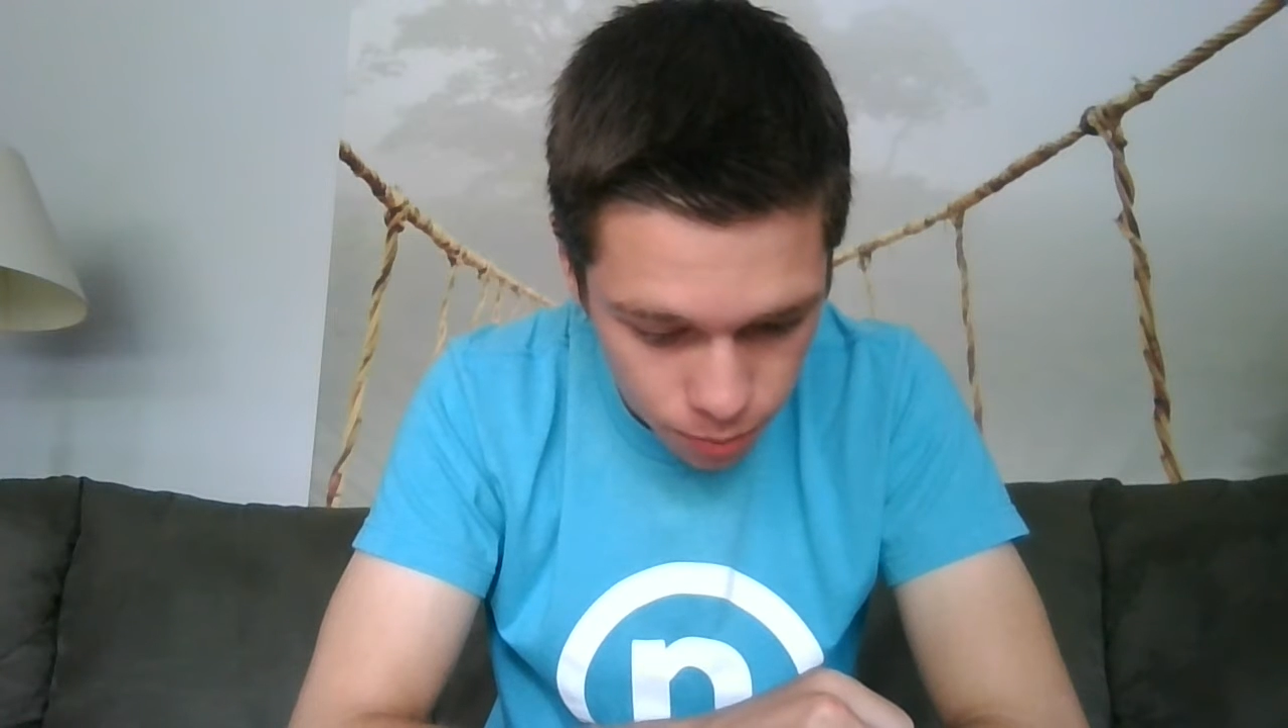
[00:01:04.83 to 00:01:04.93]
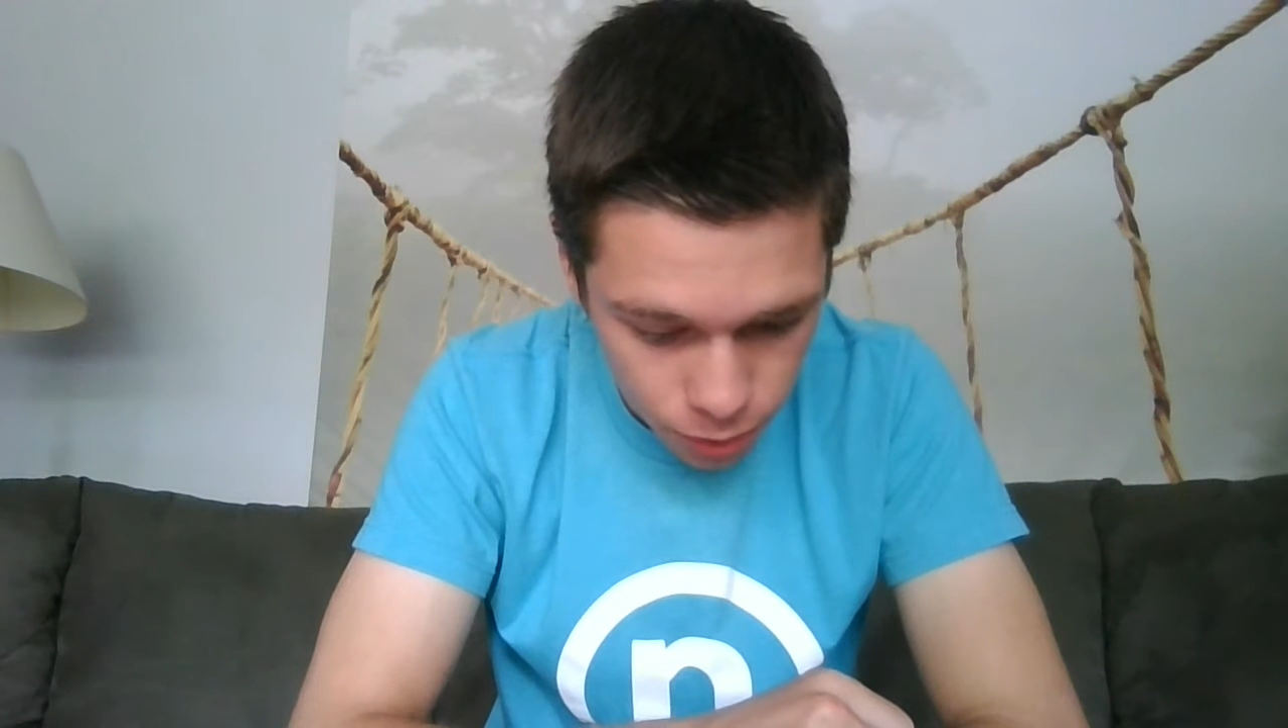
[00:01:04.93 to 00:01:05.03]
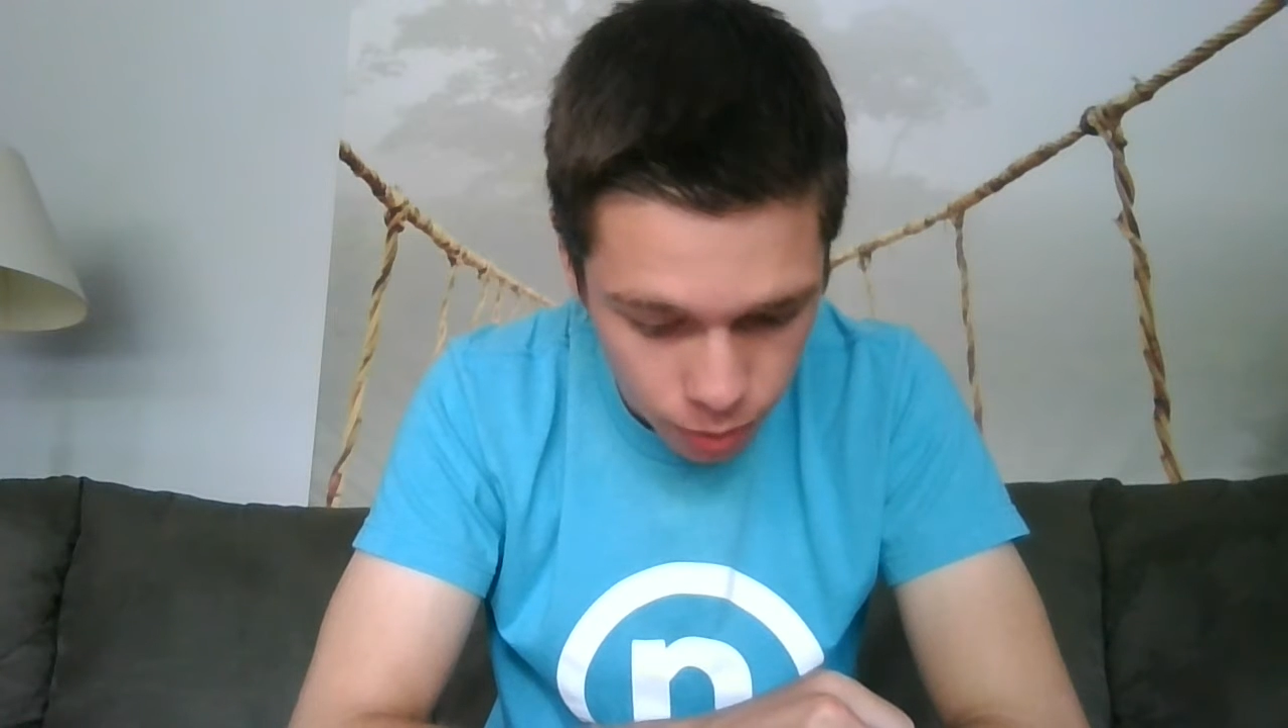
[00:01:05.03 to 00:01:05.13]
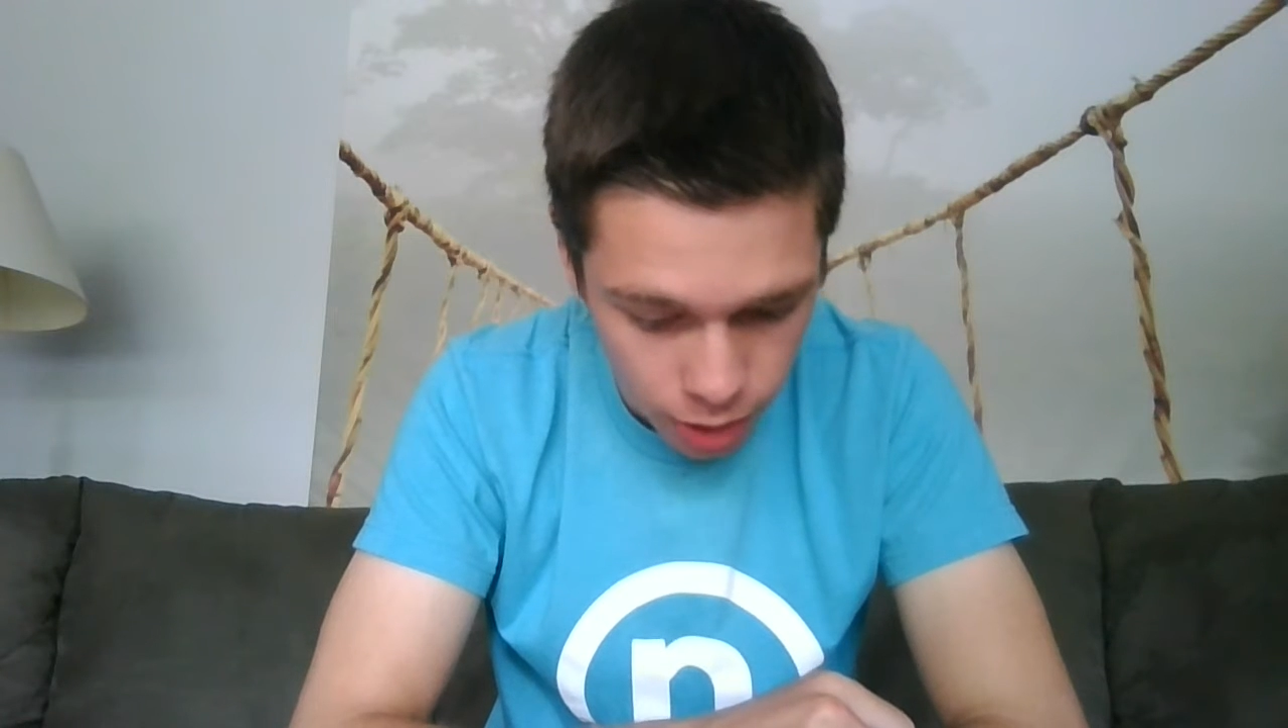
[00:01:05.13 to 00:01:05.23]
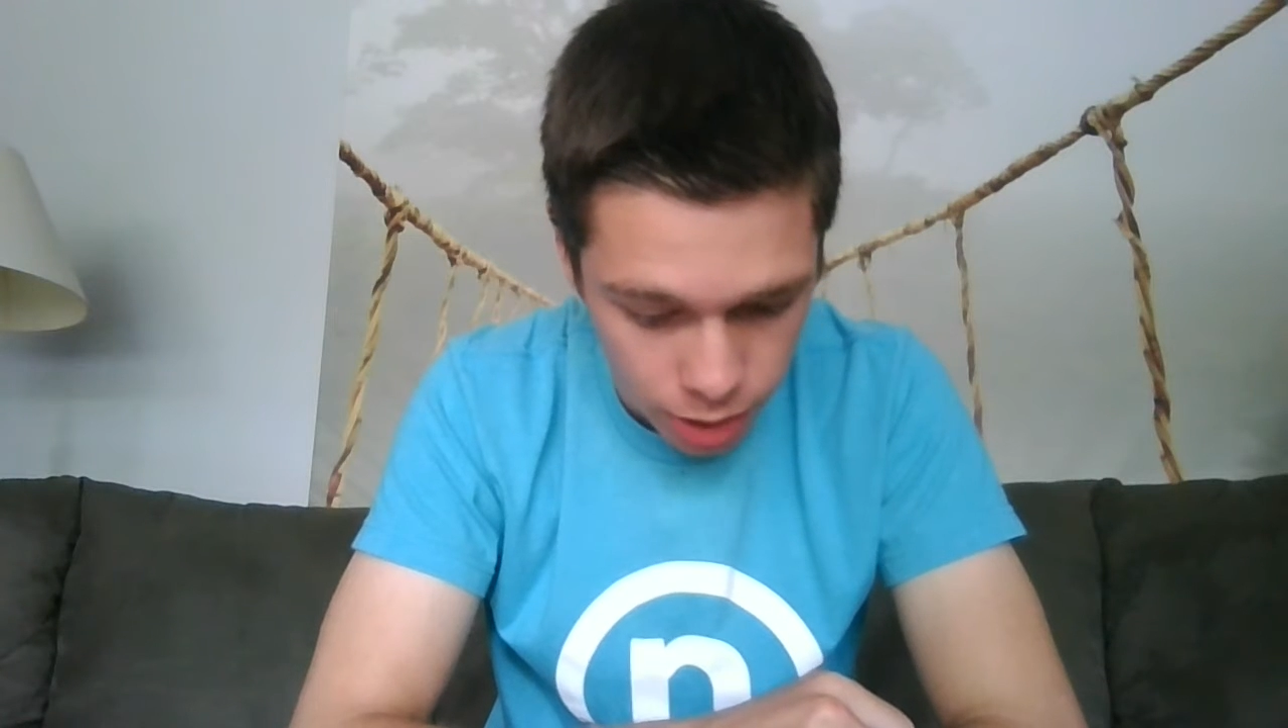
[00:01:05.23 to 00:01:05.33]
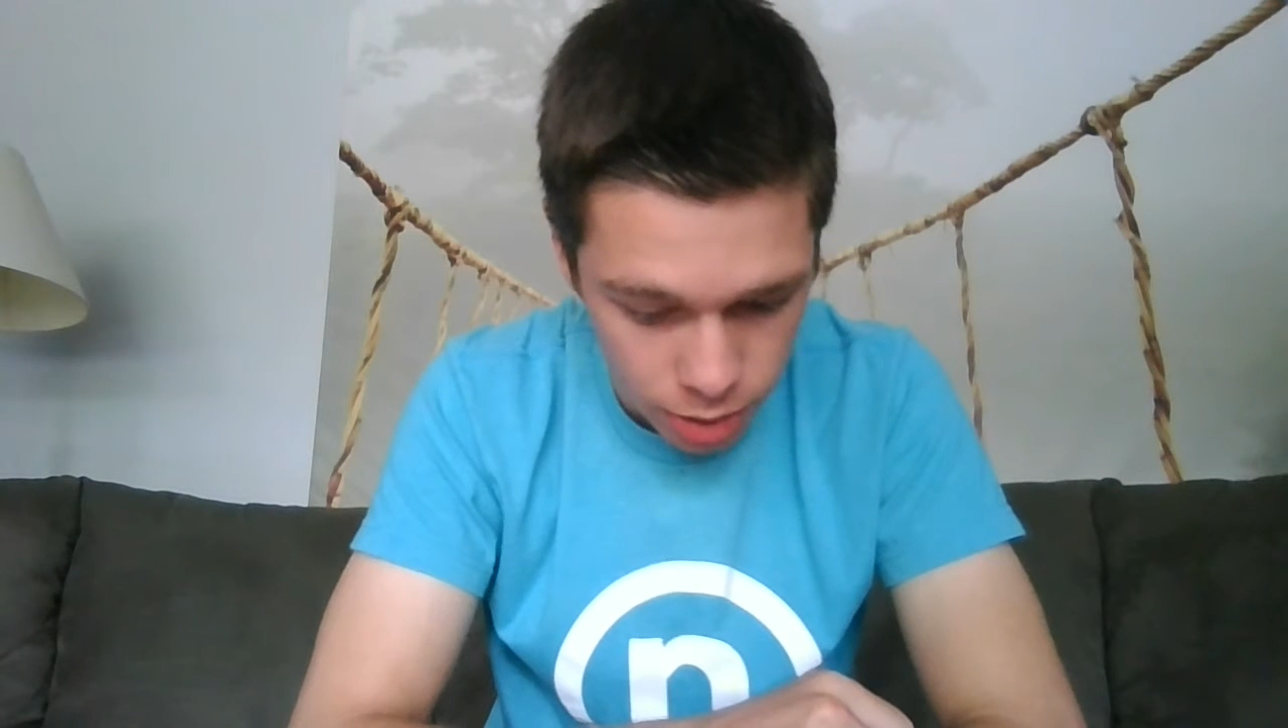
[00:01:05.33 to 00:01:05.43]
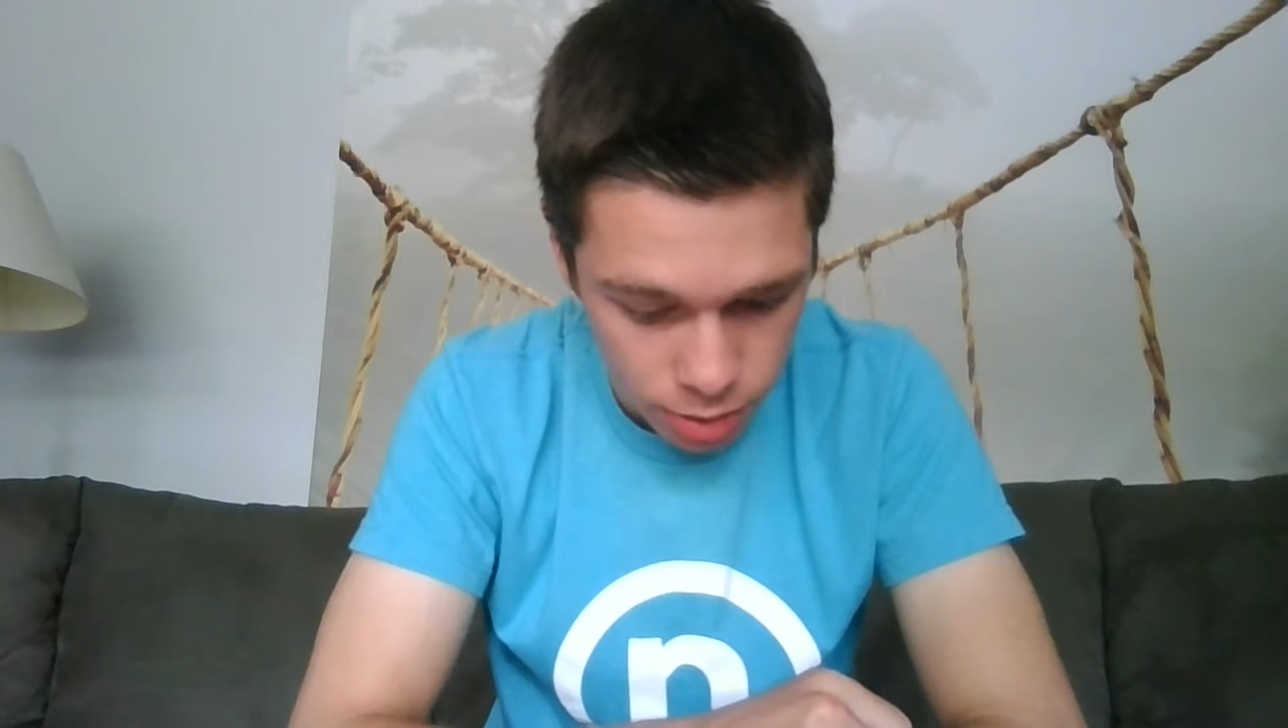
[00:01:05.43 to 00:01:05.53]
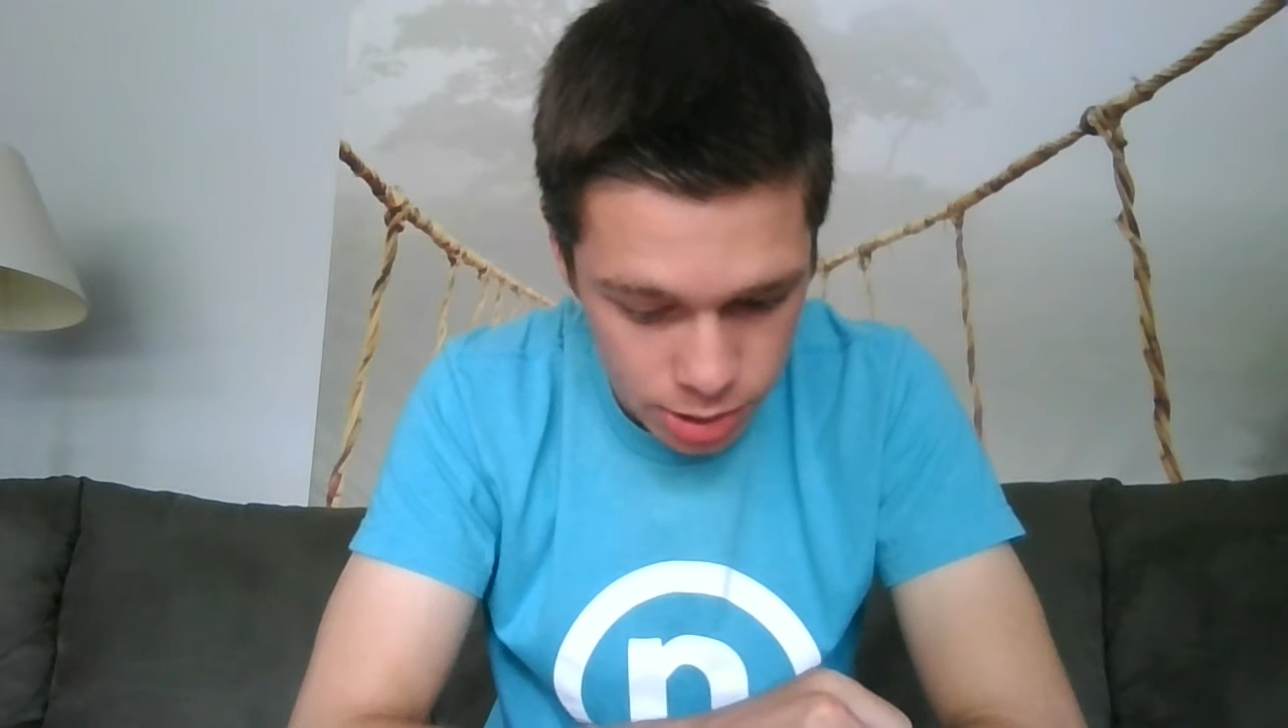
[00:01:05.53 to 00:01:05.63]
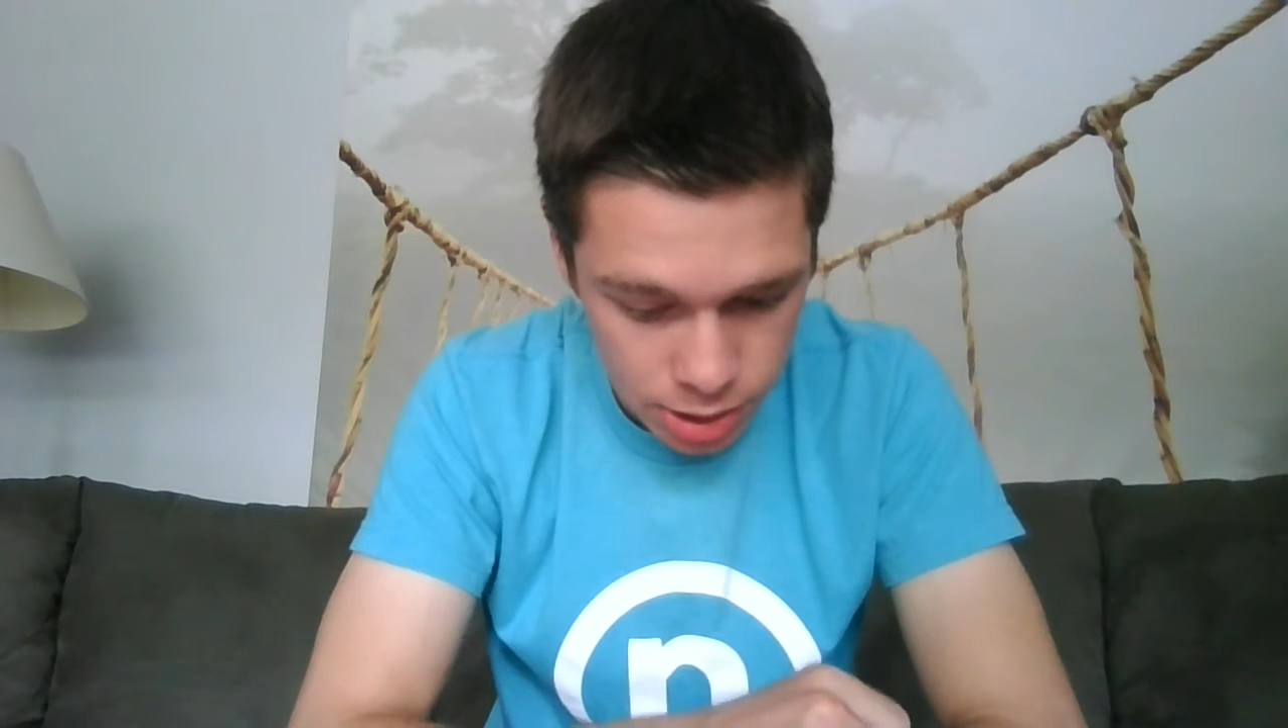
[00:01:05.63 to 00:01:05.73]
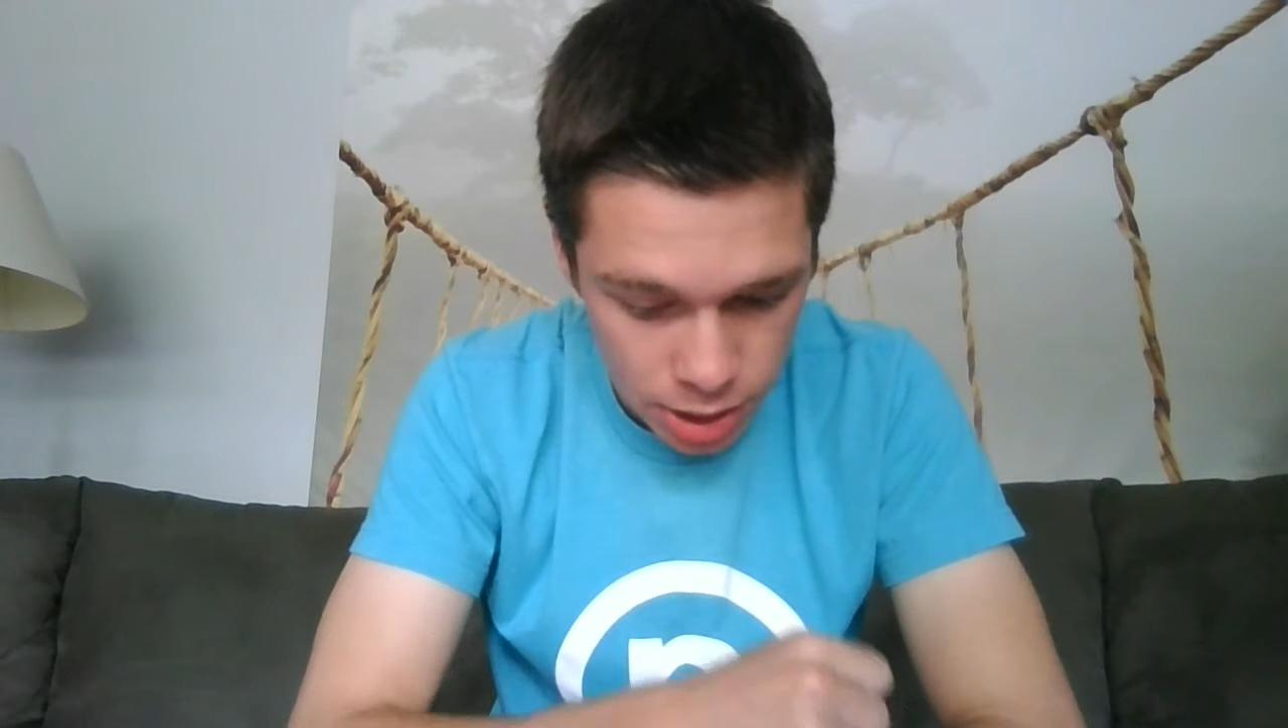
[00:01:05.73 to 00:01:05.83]
where it
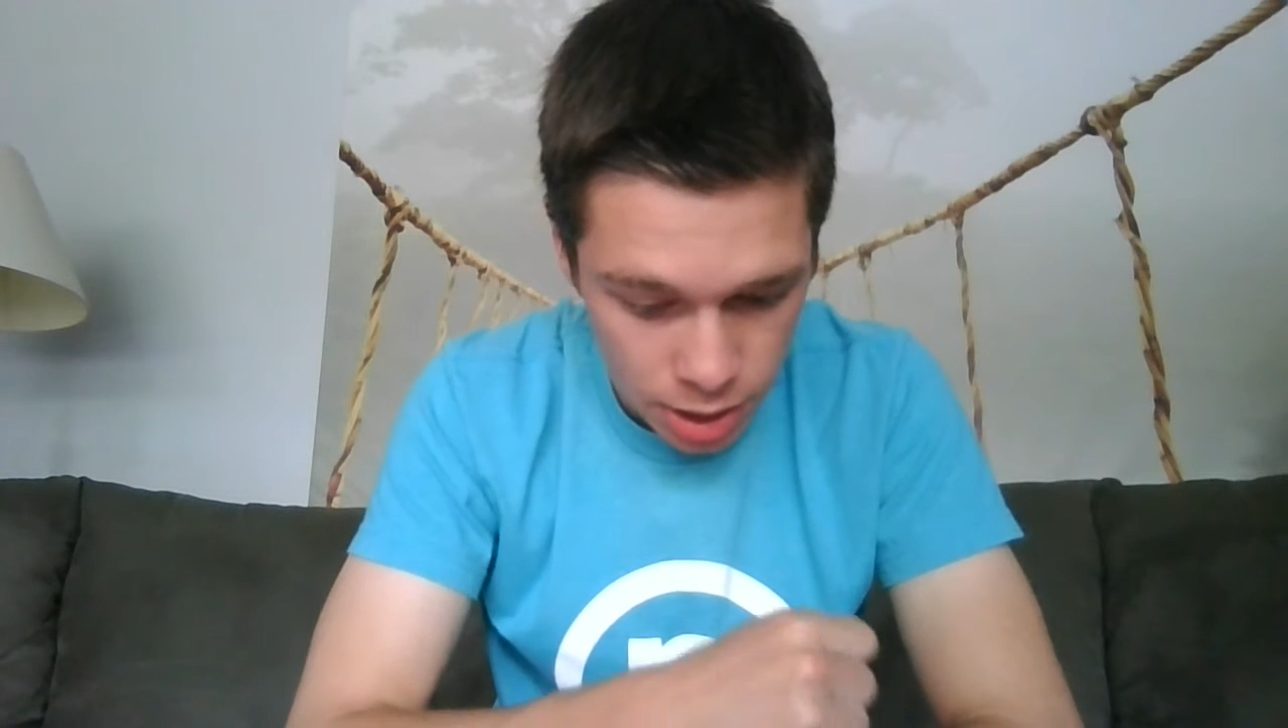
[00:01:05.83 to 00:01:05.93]
goes,